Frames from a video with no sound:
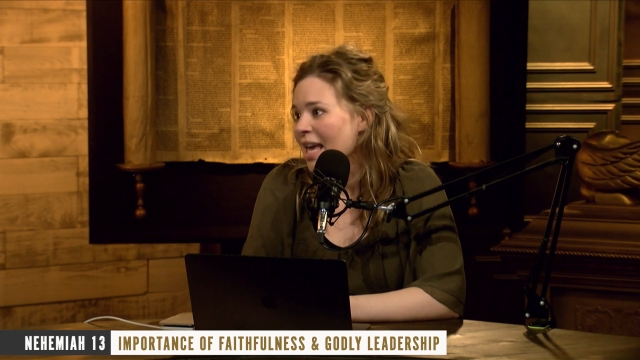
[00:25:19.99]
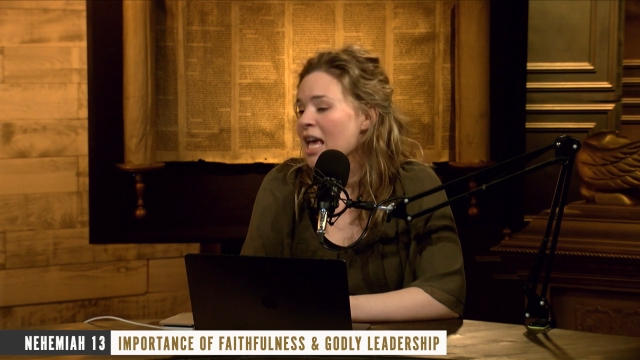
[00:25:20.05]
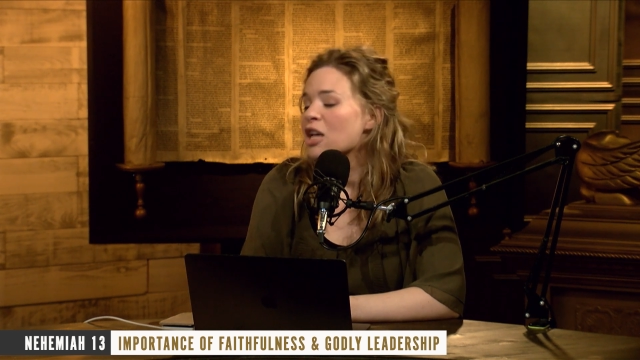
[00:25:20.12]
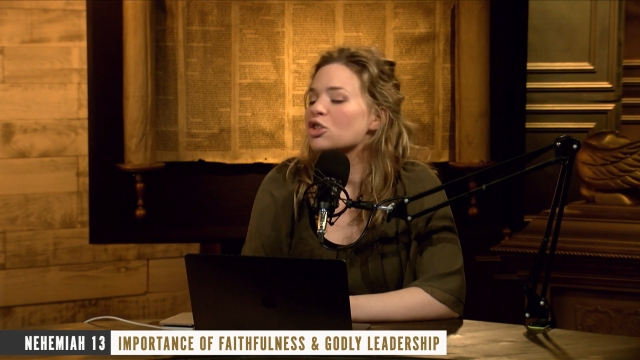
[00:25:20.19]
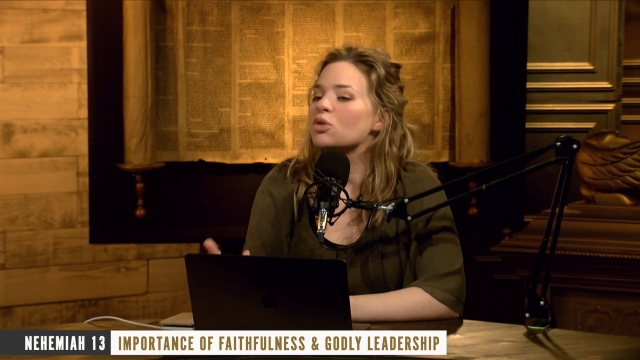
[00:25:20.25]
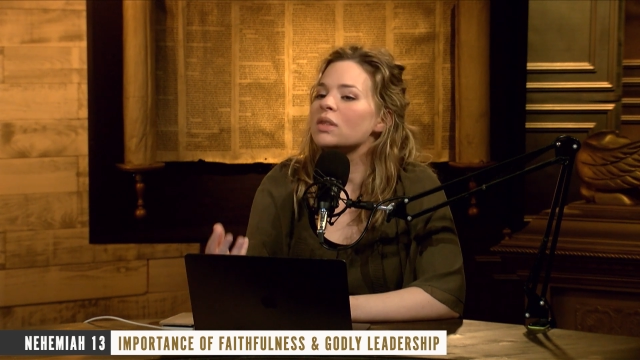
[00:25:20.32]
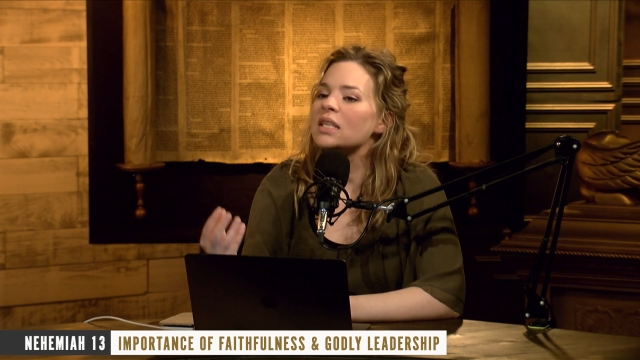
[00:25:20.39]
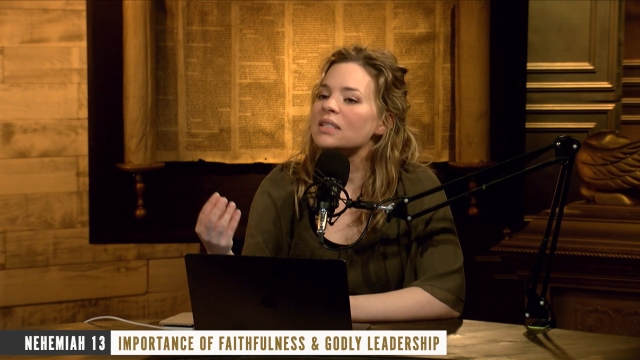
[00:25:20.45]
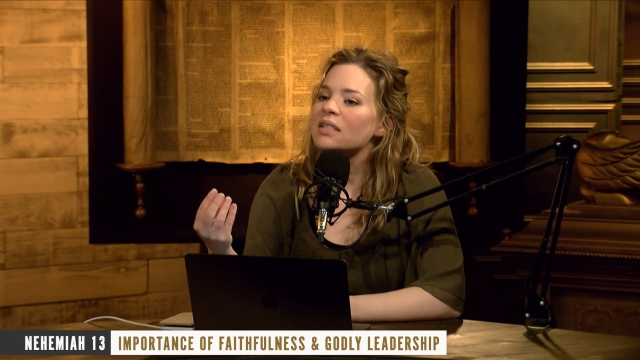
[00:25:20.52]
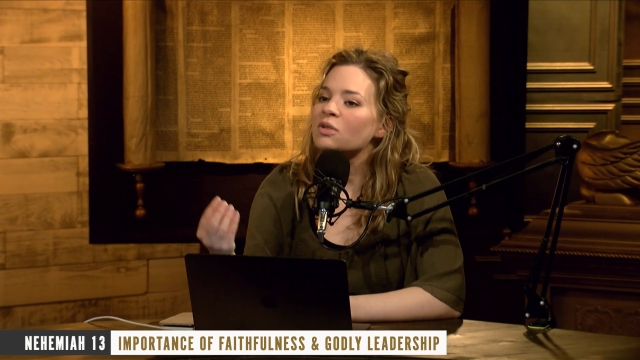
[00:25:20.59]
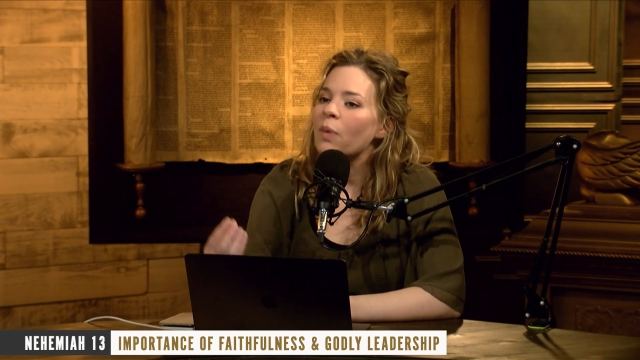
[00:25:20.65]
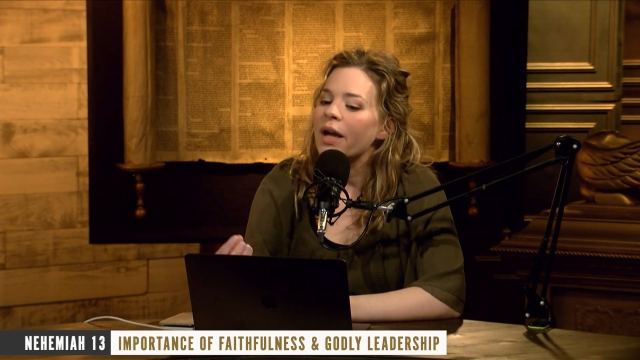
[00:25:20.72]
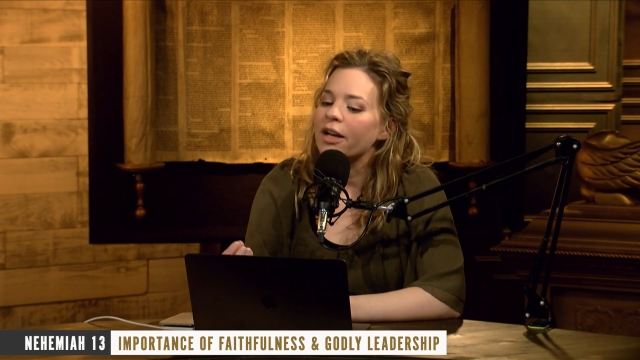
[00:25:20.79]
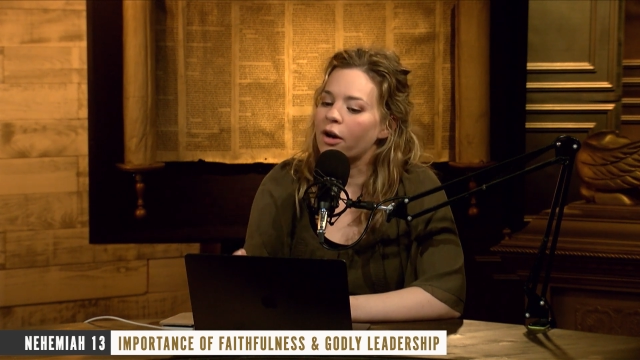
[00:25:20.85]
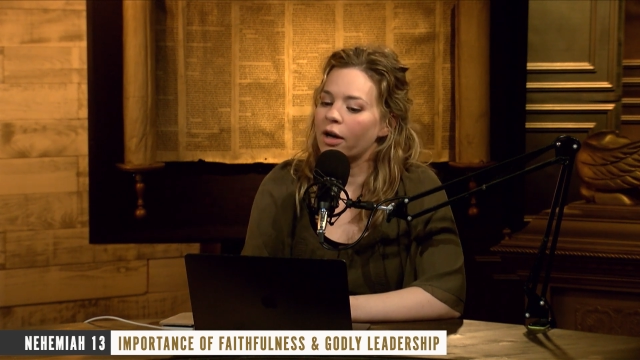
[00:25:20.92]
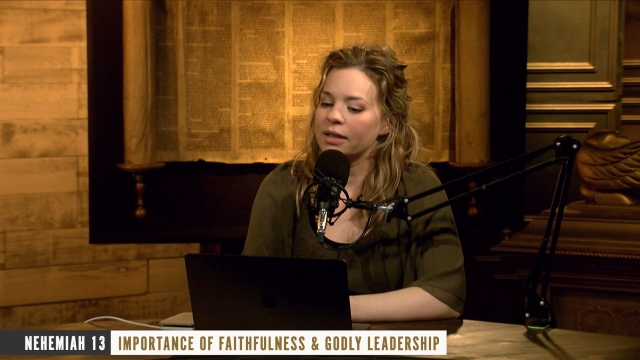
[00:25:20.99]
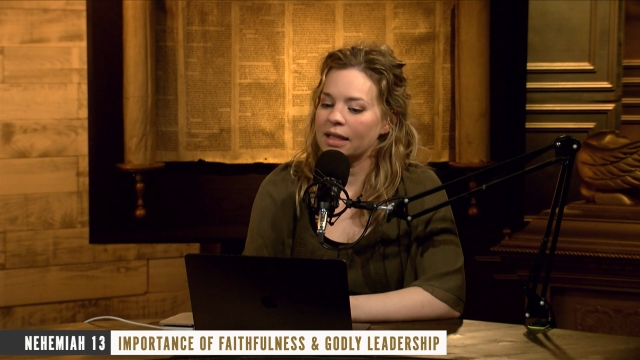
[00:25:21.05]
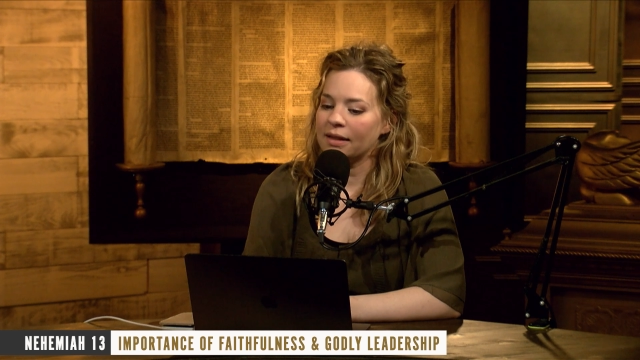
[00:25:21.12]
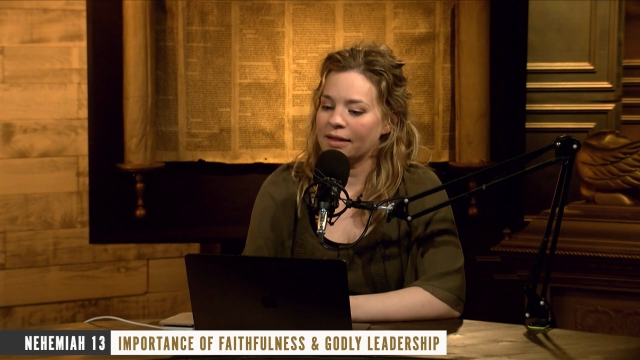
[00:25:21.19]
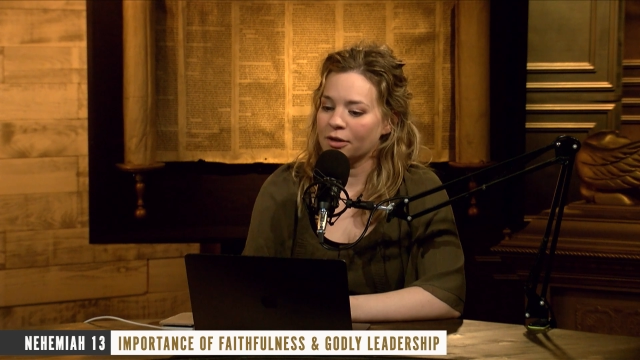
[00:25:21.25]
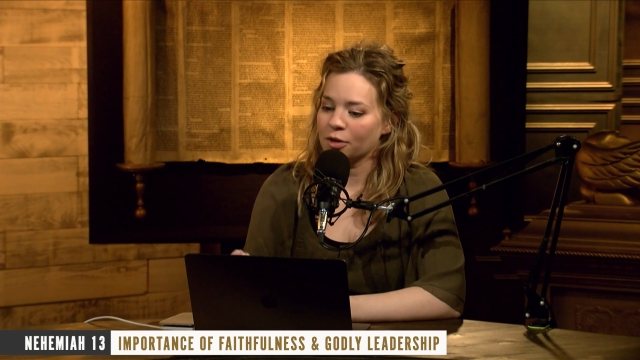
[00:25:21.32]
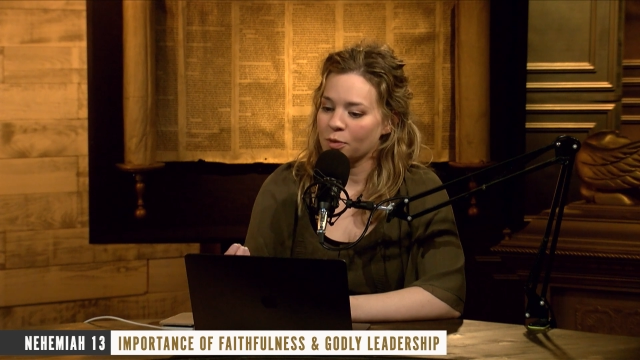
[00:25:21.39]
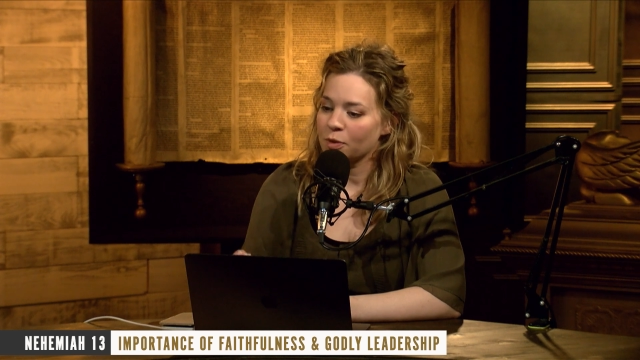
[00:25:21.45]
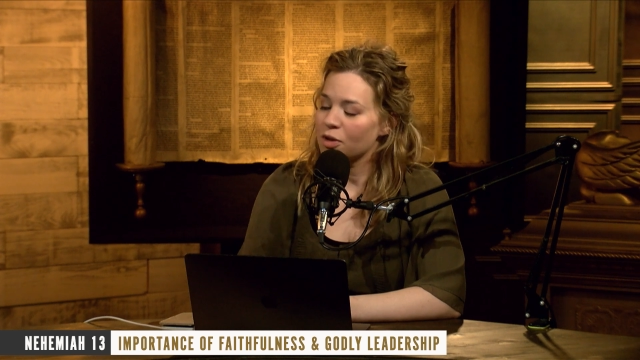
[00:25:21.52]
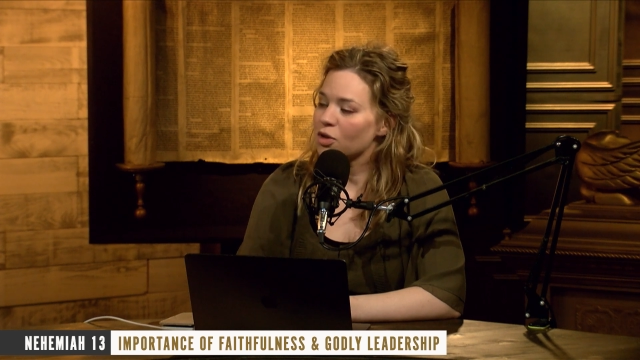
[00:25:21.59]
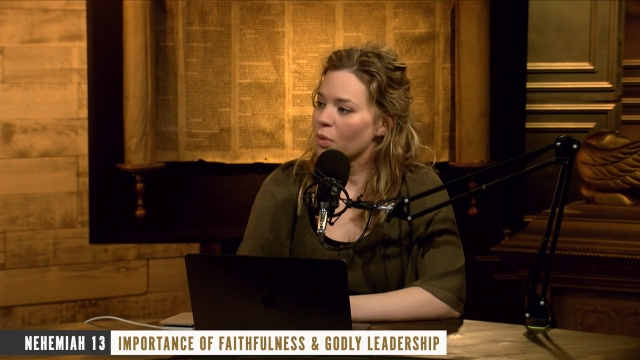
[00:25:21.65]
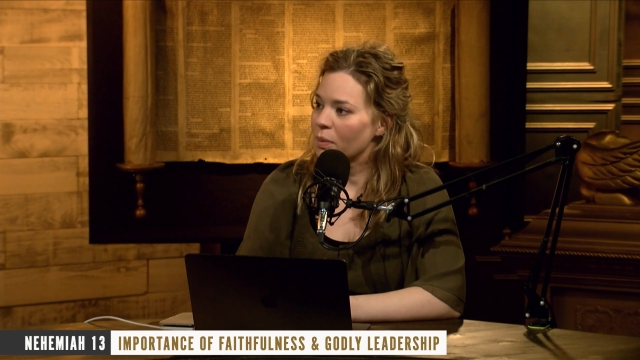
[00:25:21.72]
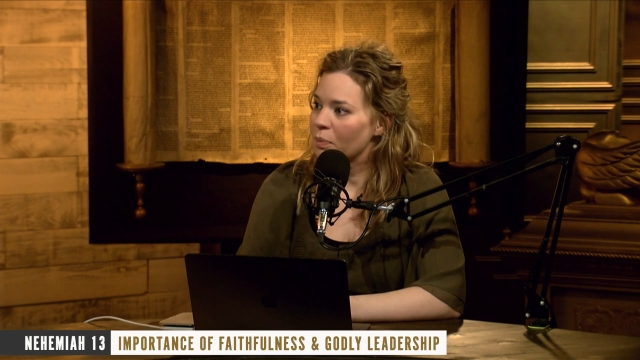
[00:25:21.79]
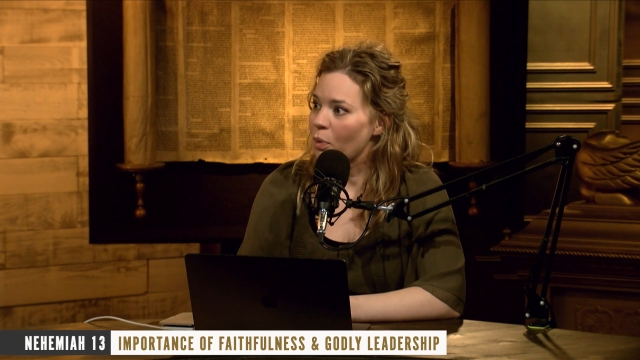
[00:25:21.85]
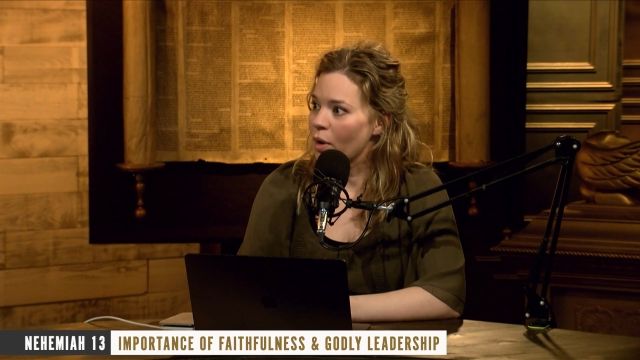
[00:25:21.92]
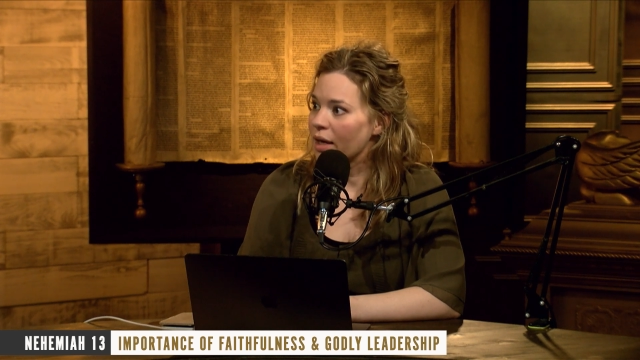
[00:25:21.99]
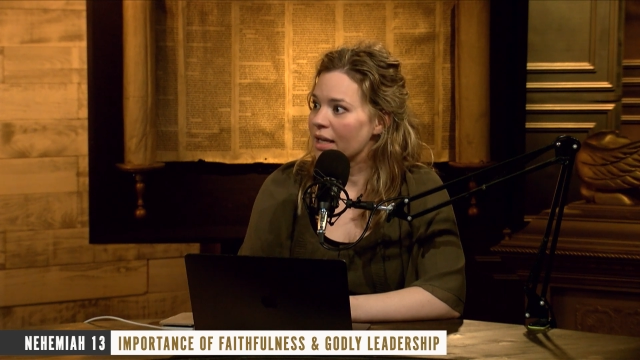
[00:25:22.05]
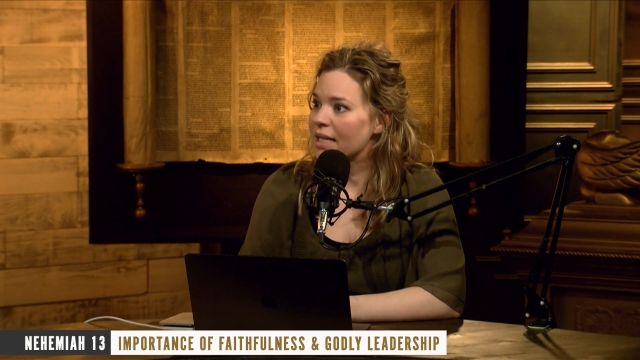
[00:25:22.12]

So this is why godly leaders were so important,